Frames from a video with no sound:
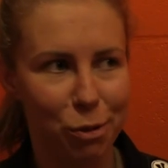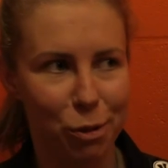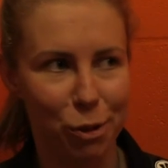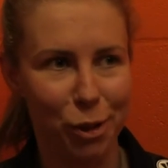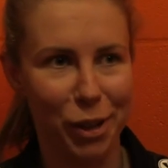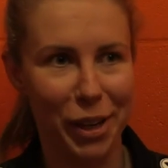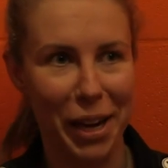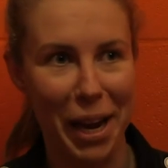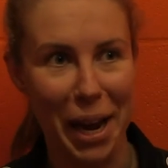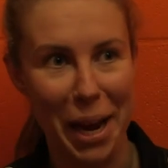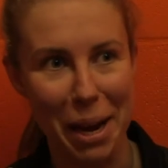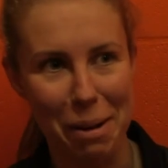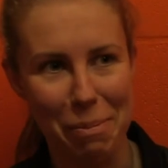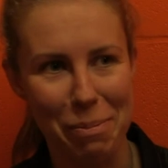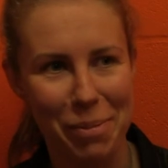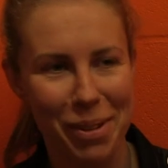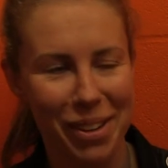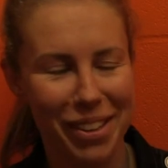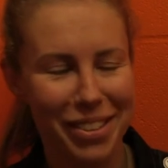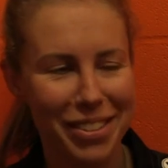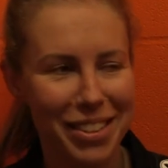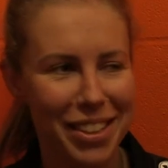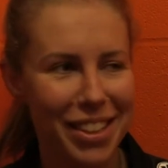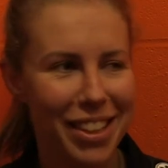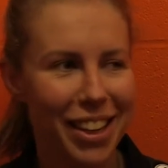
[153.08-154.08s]
for a game,
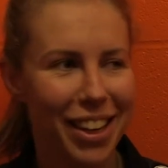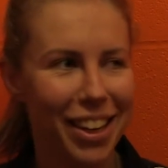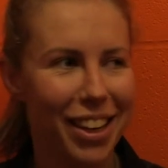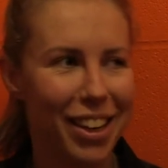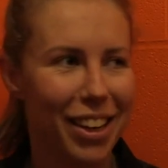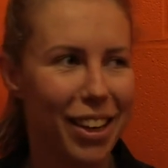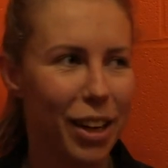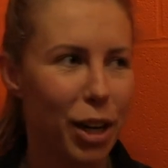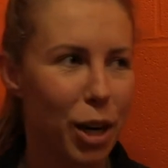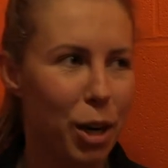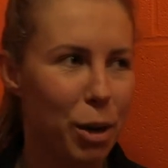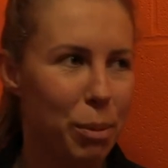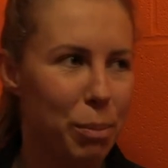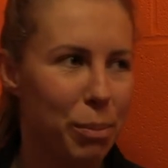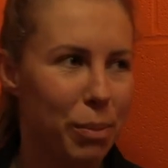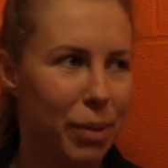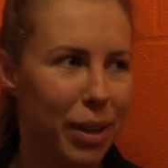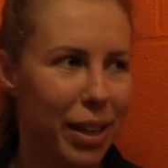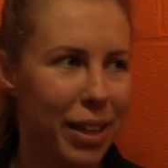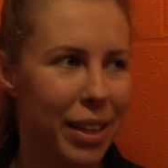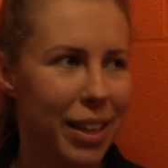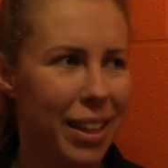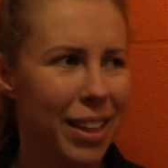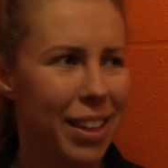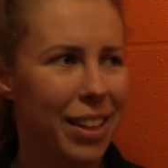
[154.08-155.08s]
um,
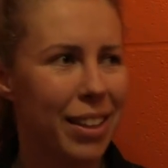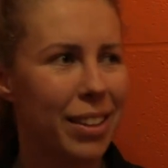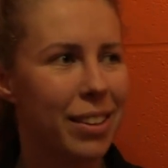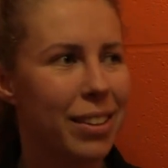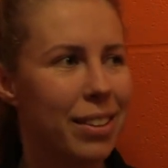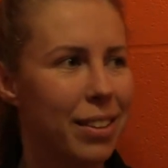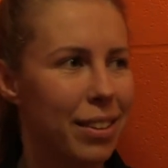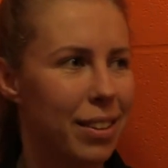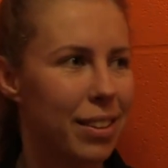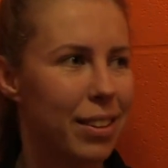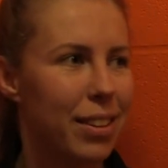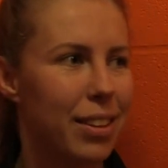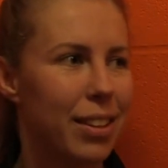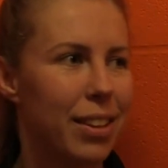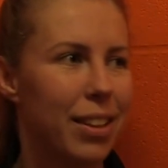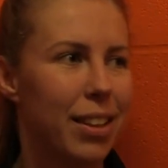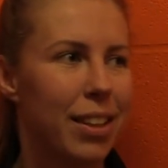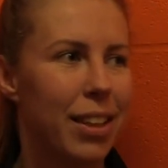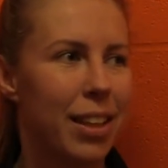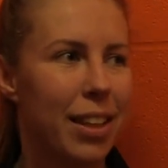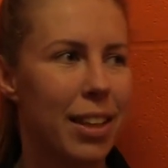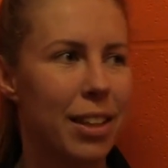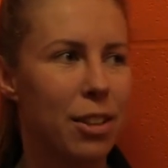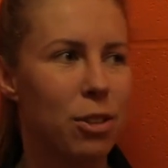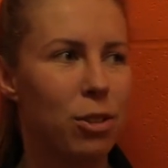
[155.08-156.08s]
and then
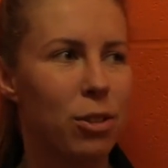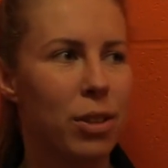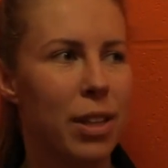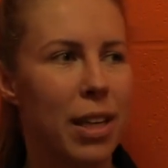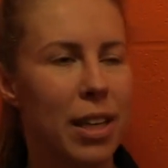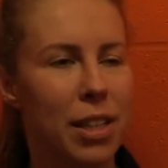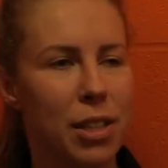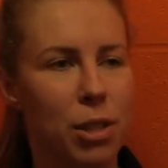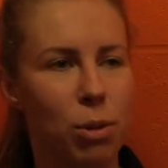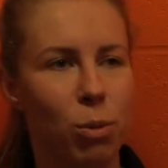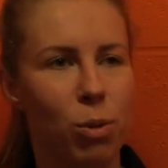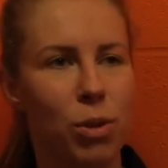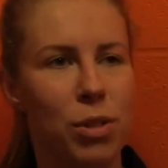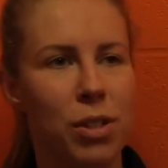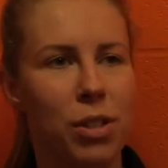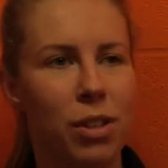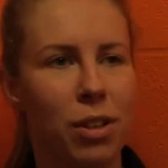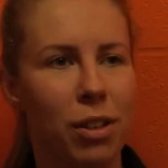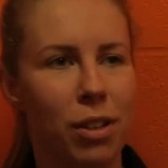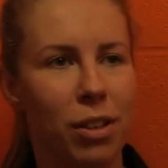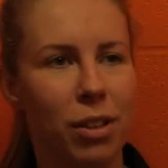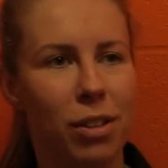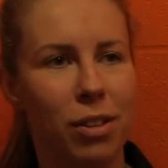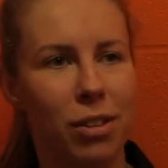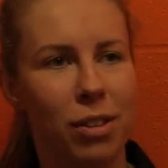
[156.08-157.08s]
yeah, Doncaster wasn't
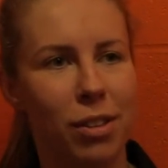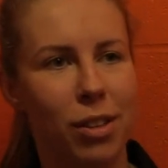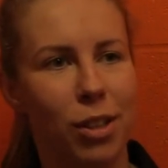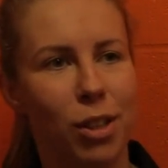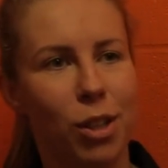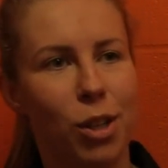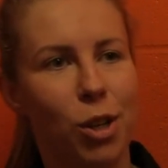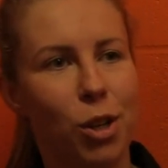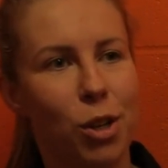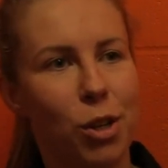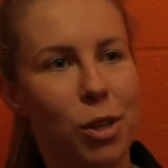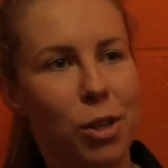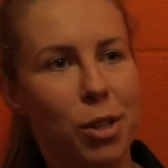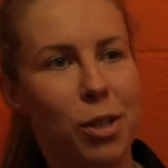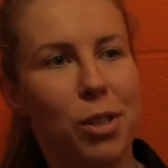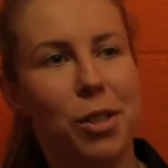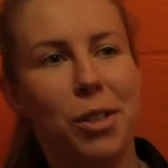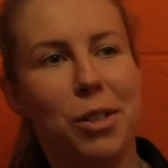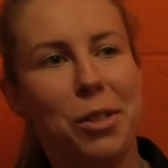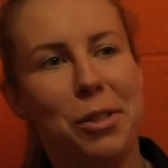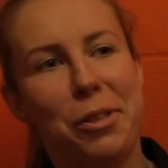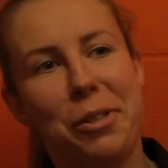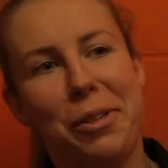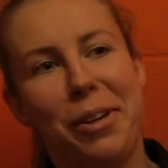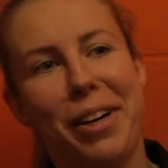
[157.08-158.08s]
our
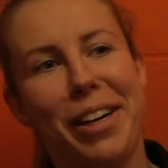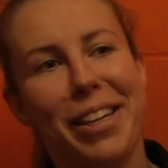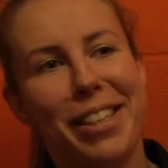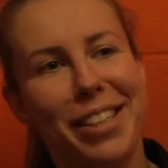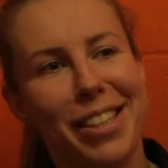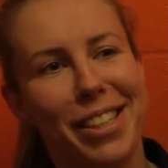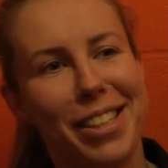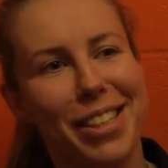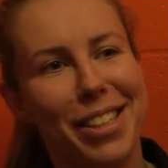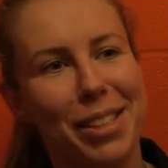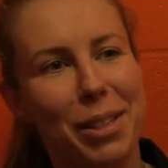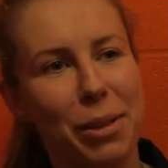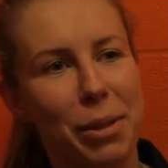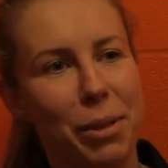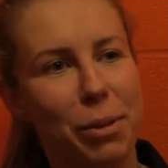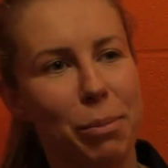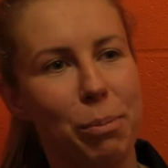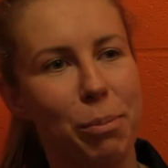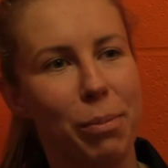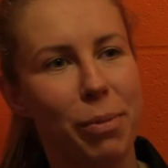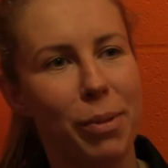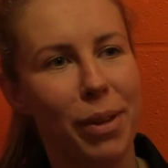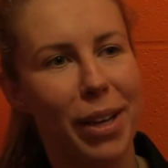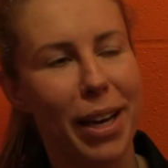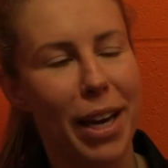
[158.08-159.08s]
greatest
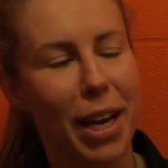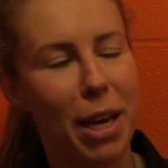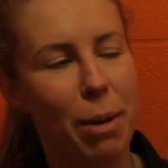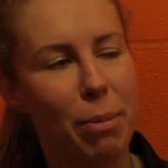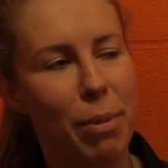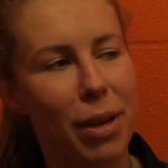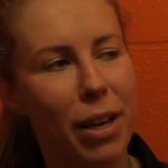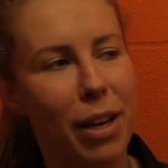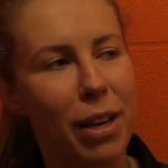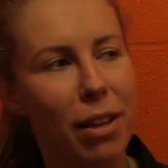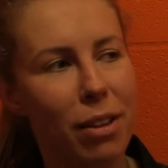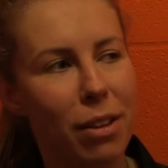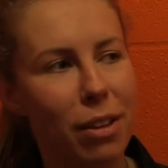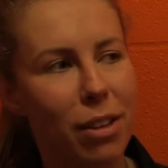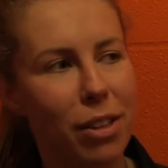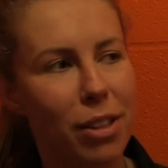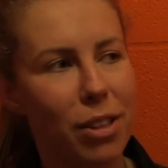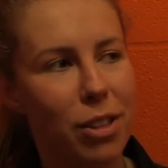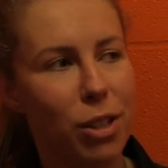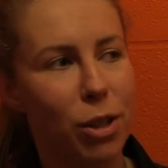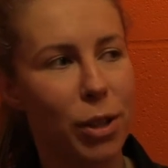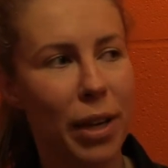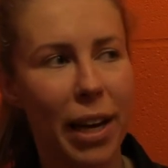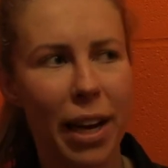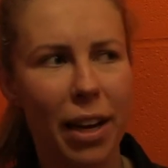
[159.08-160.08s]
game either.
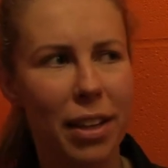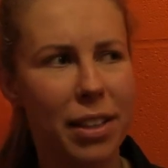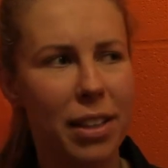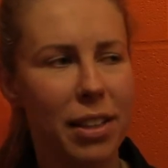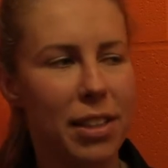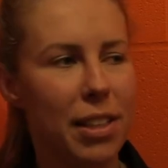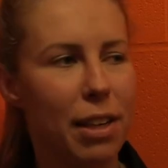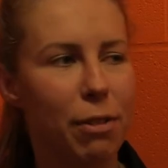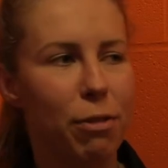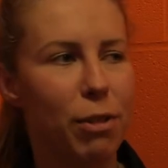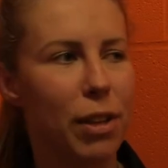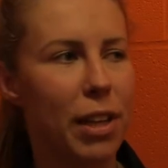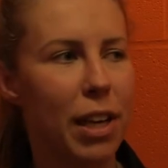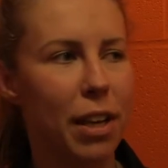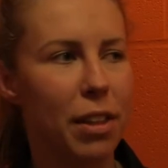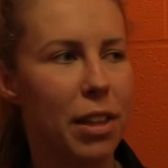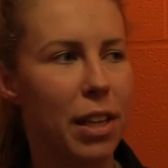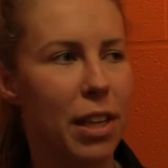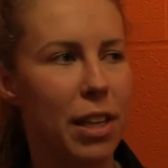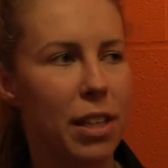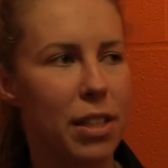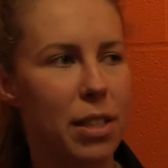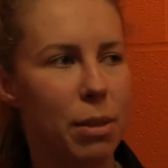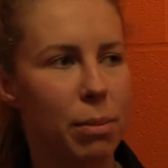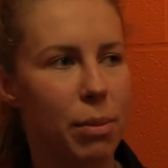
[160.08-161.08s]
So yeah, definitely, I
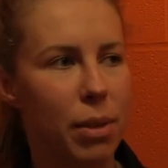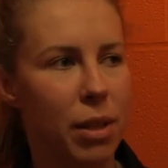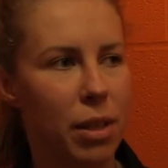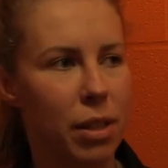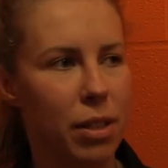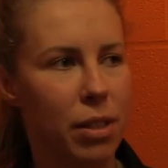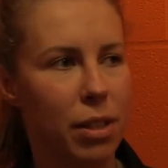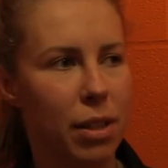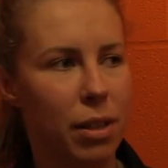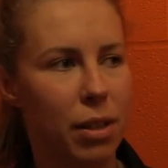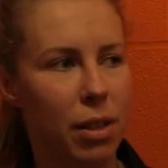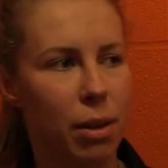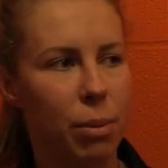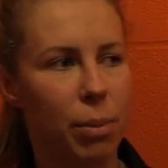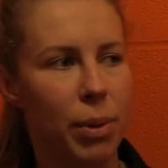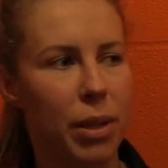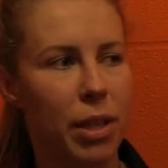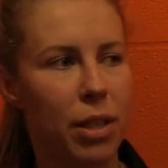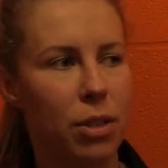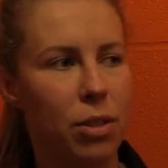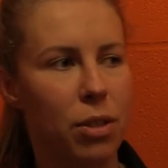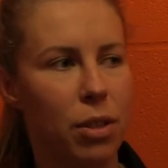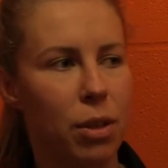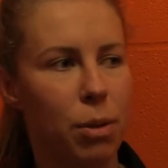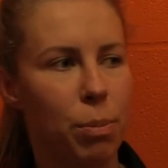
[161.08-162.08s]
think it's something to, that we
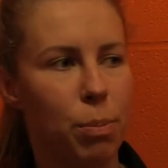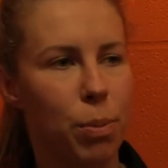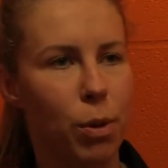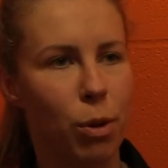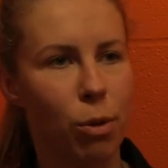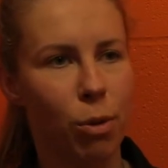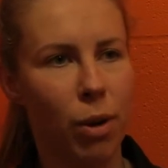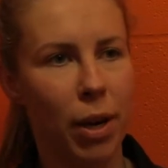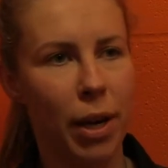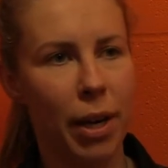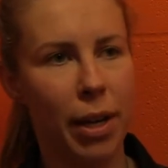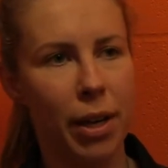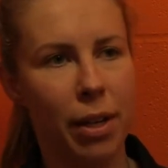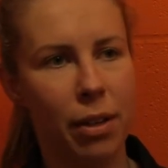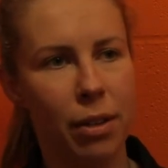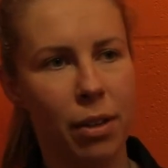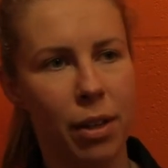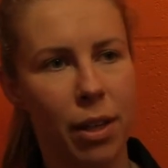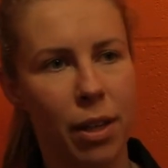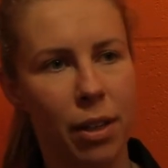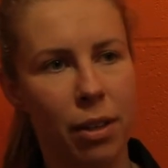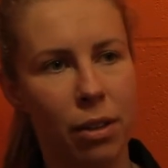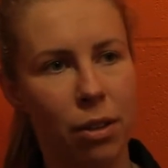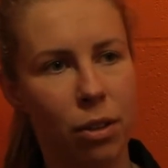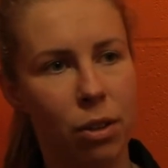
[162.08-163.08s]
need to put right and,
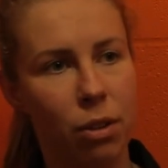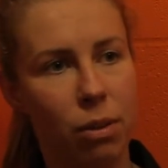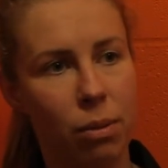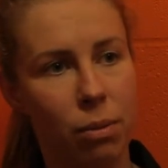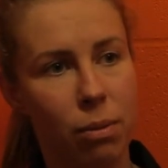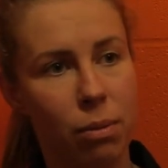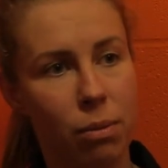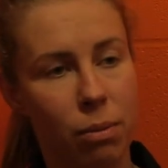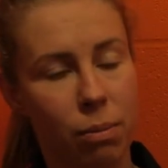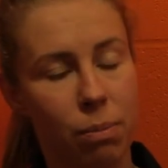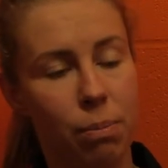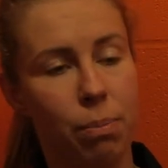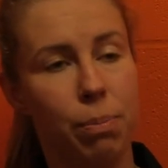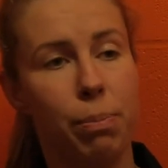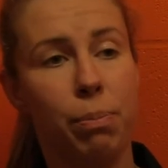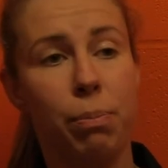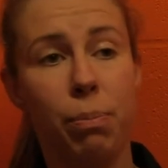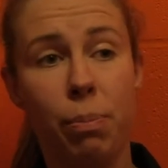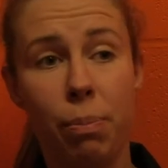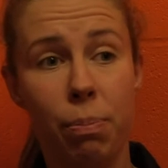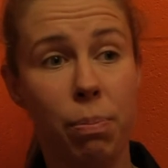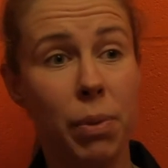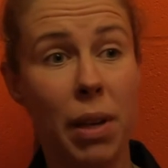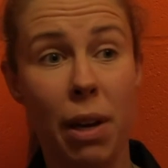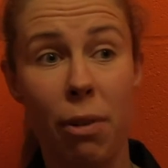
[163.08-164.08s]
and
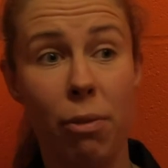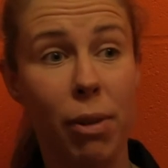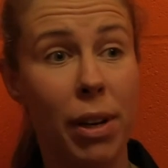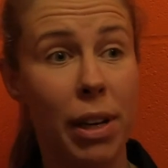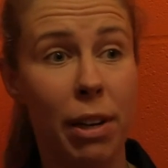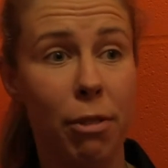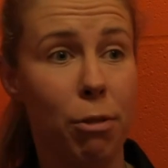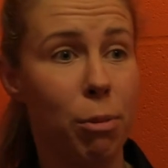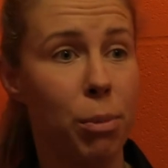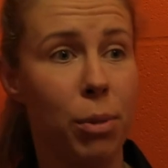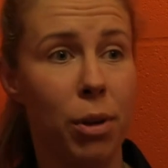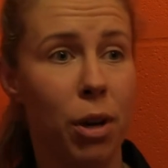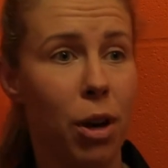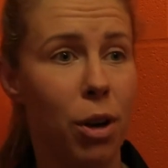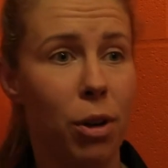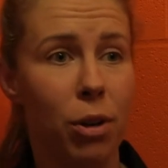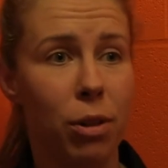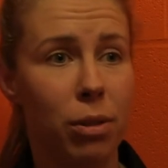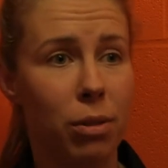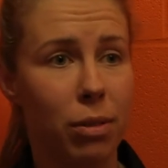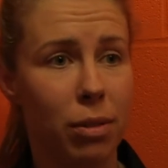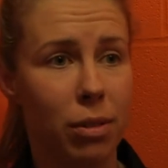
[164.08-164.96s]
get ready from the go.